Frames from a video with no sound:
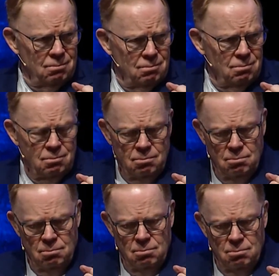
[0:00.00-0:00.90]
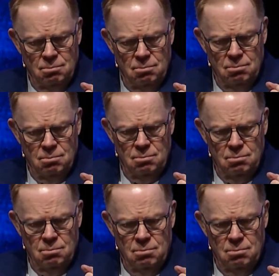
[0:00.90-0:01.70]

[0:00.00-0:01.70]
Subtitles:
No one is speaking in this clip.